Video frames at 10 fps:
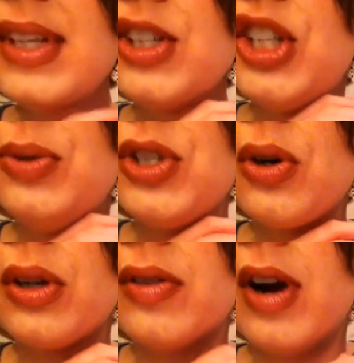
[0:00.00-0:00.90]
She was
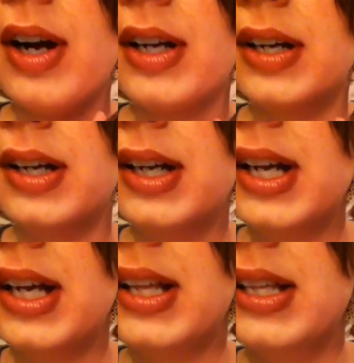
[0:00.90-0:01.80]
totally rocking
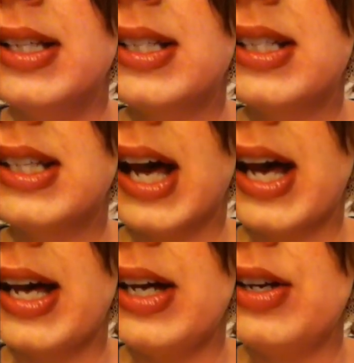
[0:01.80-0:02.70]
this
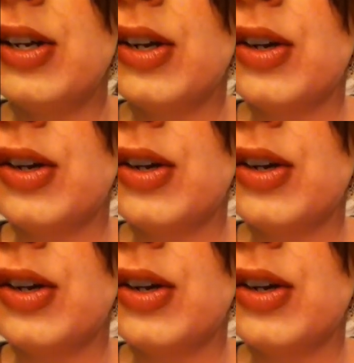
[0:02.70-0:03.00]
side